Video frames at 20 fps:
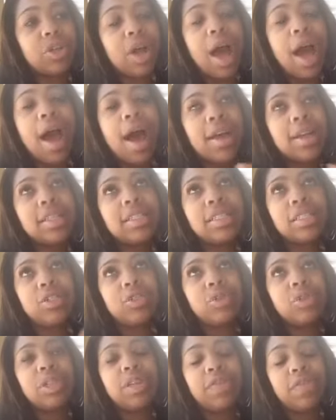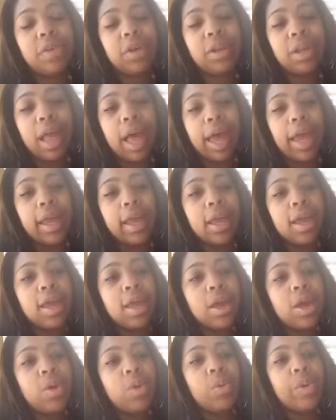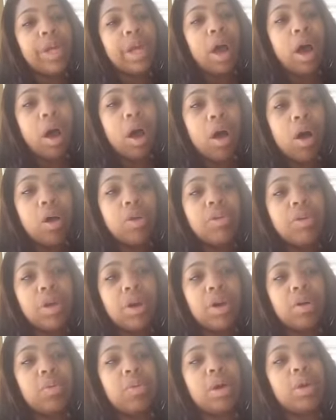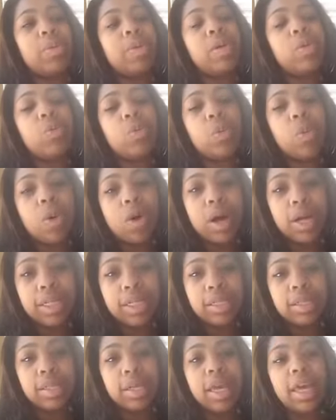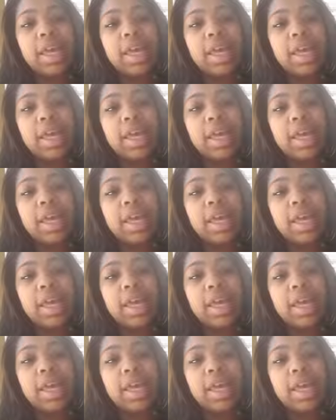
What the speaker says: honestly truly feel like we all know what we want